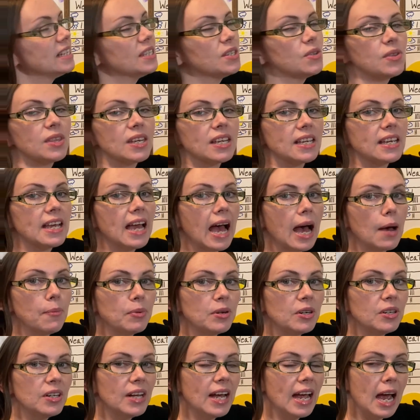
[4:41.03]
a
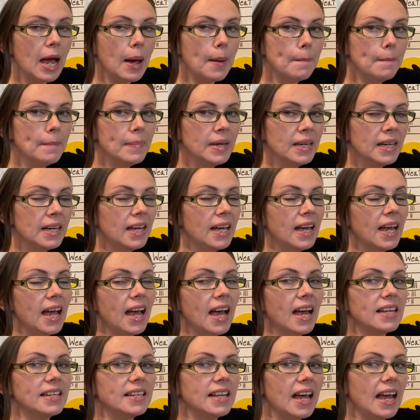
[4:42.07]
capital M,
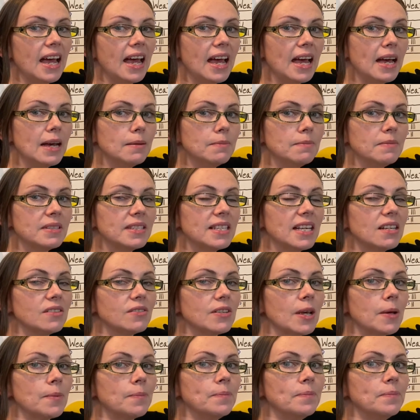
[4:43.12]
and M sounds
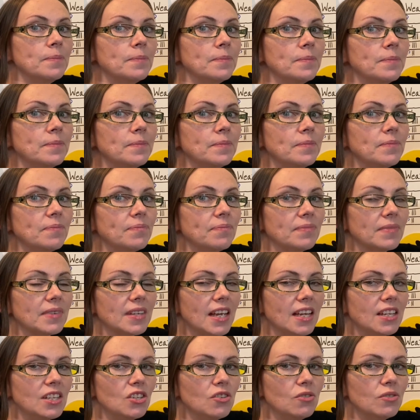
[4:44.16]
like Can
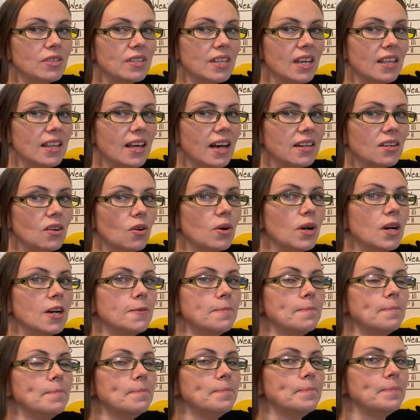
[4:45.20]
you say that? Go
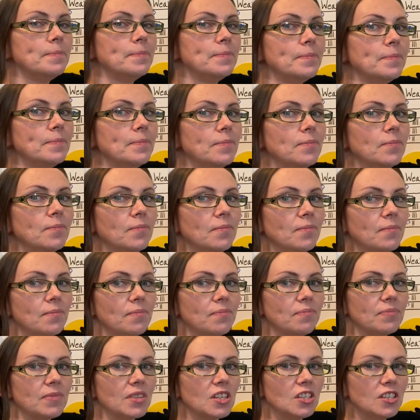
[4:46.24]

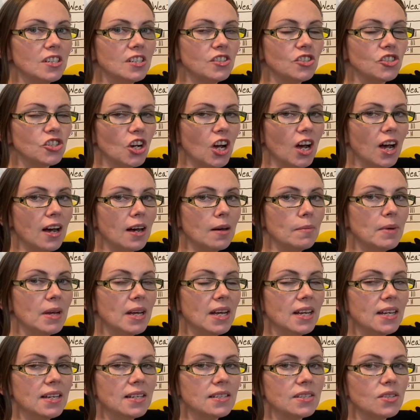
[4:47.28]
Good job.
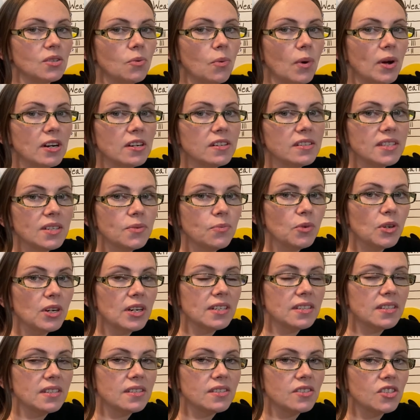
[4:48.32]
So what are some words
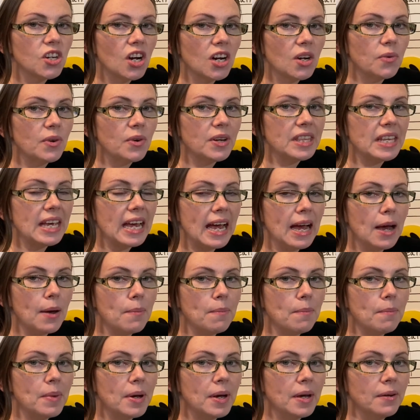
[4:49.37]
that start with
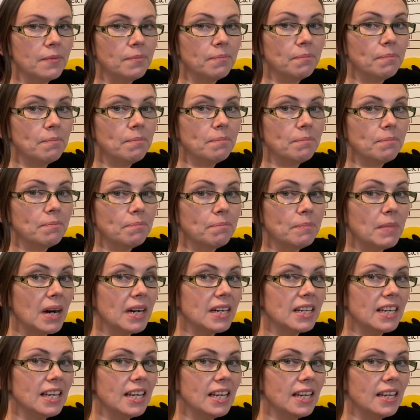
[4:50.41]
M?
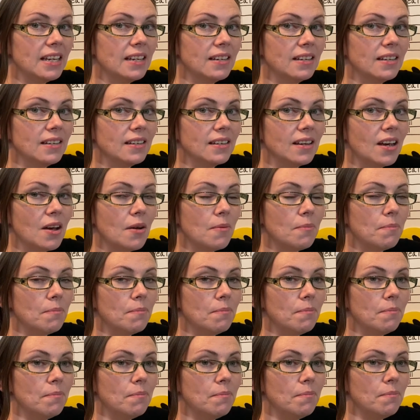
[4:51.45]
Monkey,
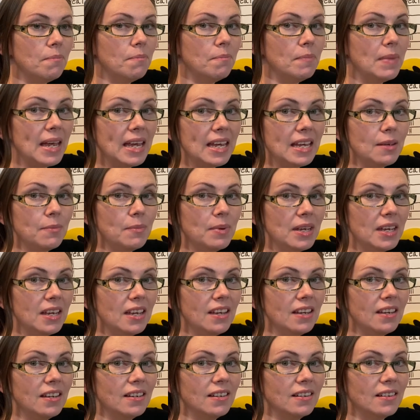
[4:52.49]
maybe,
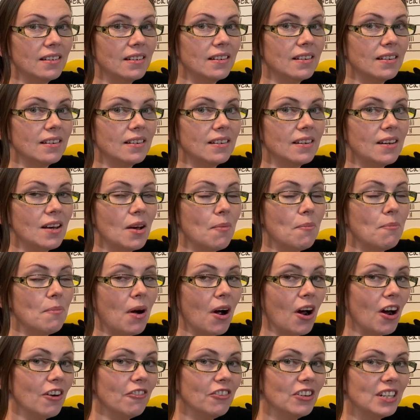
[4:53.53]

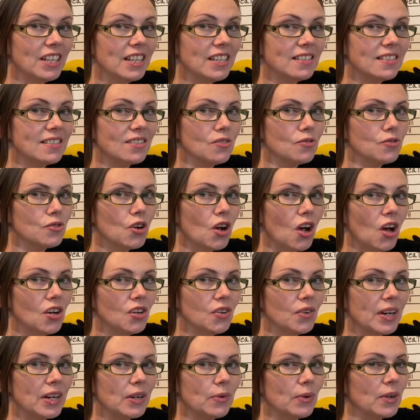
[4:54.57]
marvelous. Those are all
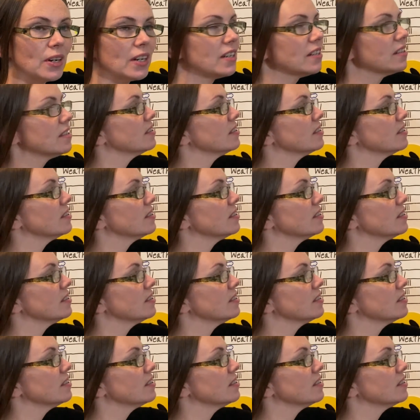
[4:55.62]
great words.